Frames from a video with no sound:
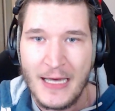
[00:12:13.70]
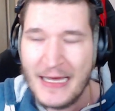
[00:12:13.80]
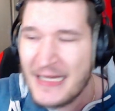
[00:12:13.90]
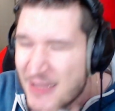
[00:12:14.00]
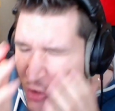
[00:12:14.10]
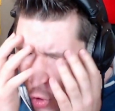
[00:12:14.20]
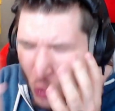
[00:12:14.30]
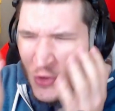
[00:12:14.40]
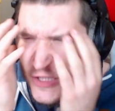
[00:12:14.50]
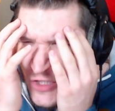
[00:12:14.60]
And I
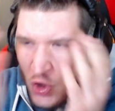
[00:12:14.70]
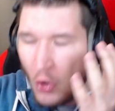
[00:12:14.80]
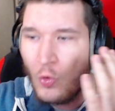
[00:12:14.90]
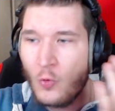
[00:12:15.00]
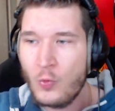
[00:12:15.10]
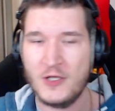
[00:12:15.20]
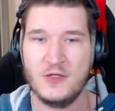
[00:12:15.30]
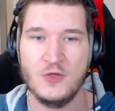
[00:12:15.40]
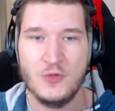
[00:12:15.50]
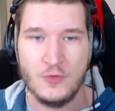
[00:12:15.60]
don't know what
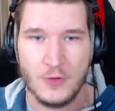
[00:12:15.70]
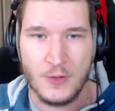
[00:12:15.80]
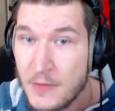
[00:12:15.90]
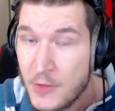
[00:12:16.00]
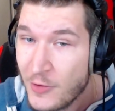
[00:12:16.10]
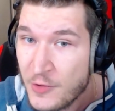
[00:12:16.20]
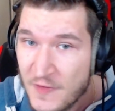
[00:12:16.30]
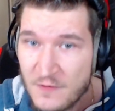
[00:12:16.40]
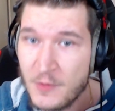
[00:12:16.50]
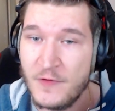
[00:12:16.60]
to do. The only
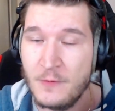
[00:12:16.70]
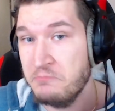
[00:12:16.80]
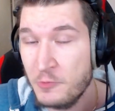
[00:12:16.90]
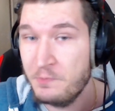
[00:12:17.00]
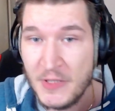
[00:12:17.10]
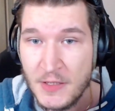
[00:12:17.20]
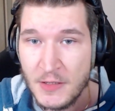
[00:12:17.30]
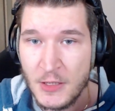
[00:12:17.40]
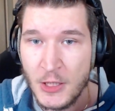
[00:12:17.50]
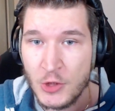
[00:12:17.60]
reasonable thing would be
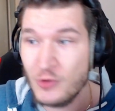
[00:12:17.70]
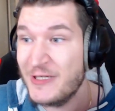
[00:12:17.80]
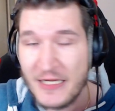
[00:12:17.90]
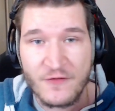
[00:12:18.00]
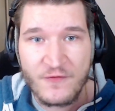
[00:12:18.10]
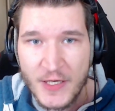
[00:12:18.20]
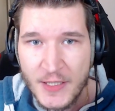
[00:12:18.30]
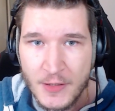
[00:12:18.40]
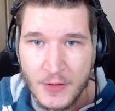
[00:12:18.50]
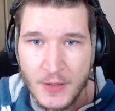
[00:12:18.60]
to get
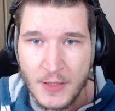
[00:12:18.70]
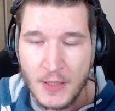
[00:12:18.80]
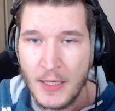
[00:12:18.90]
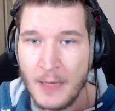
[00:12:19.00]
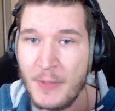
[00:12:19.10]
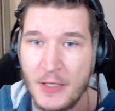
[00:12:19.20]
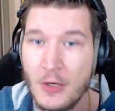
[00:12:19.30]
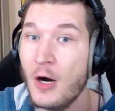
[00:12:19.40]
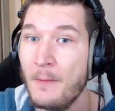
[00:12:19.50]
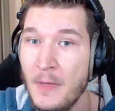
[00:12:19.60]
fucking good and
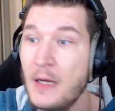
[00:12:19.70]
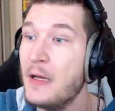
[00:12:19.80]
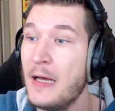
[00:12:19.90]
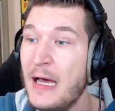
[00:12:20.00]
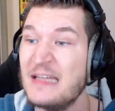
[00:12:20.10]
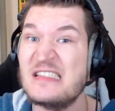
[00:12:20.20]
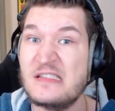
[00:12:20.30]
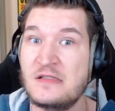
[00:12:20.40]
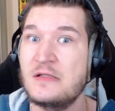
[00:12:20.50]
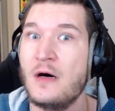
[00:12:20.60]
become a
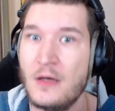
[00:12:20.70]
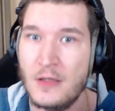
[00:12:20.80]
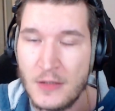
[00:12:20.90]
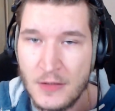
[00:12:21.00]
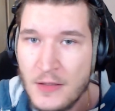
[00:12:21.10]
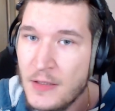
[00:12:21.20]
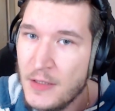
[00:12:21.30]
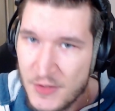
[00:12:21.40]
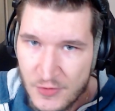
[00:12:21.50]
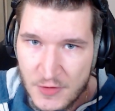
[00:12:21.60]
star
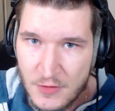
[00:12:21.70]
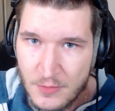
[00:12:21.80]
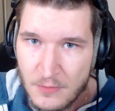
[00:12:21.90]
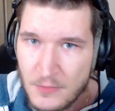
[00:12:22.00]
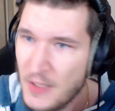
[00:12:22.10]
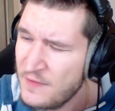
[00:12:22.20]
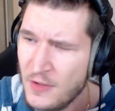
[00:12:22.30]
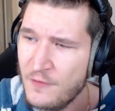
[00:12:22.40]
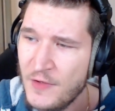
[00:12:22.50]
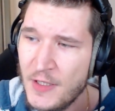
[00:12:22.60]
in YouTube. That's the
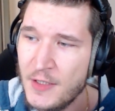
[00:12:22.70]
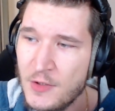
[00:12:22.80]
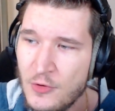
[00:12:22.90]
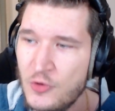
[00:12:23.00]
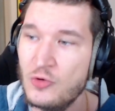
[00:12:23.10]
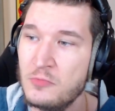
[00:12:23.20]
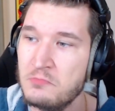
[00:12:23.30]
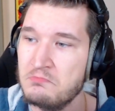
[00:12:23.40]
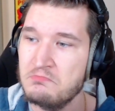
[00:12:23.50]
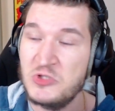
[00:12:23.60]
only thing I can do to
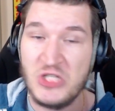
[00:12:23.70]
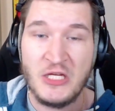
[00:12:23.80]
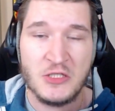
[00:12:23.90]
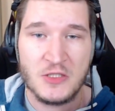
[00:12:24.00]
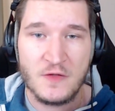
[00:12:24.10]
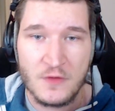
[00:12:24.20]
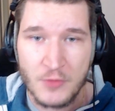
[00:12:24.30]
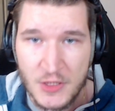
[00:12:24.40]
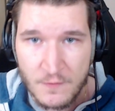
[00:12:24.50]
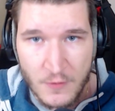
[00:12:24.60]
change the
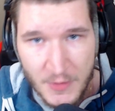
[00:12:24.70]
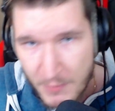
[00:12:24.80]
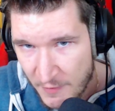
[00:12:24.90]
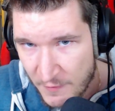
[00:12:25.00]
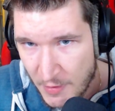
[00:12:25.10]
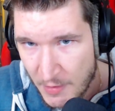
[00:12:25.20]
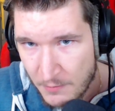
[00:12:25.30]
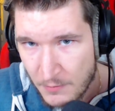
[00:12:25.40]
situation for me personally.